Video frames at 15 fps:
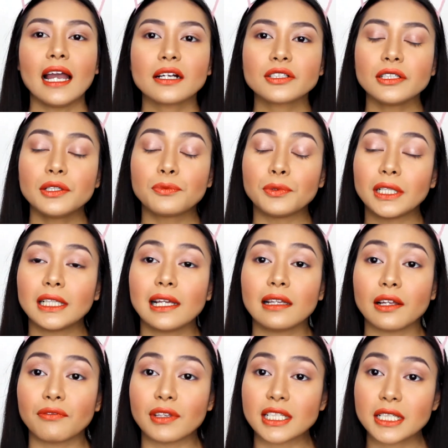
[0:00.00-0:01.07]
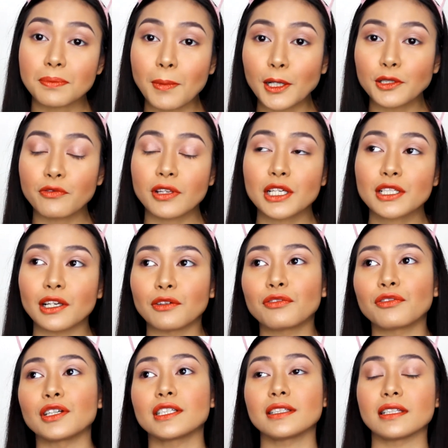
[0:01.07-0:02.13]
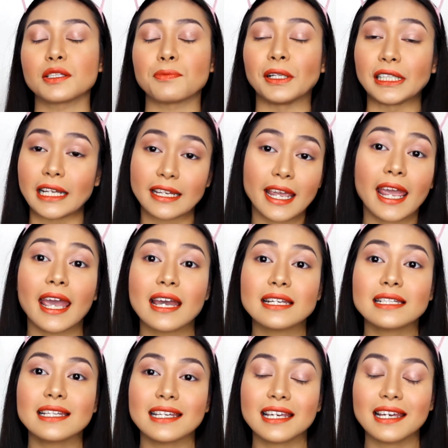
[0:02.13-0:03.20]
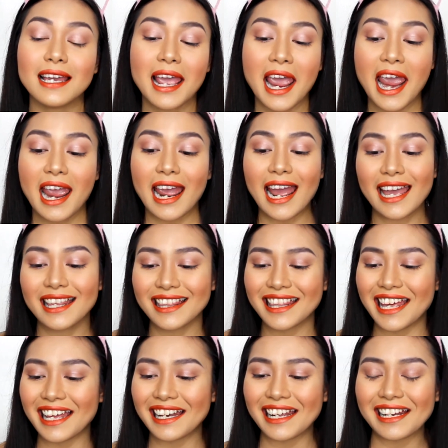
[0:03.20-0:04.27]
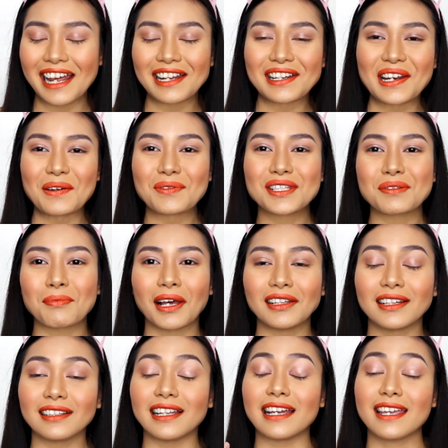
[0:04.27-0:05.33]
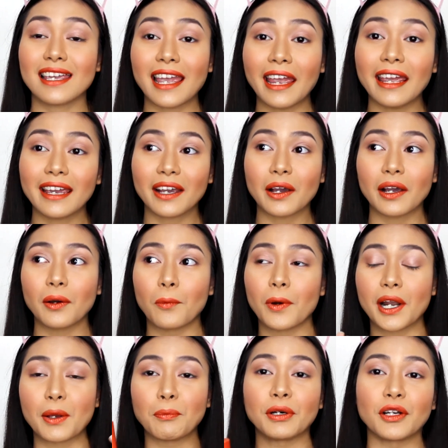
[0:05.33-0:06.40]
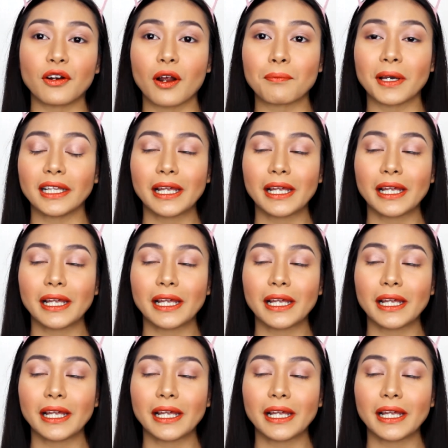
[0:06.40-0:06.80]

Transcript: actually really love the smell of this. At first it smelled like candy, and then it ended up smelling like cake when I put it on my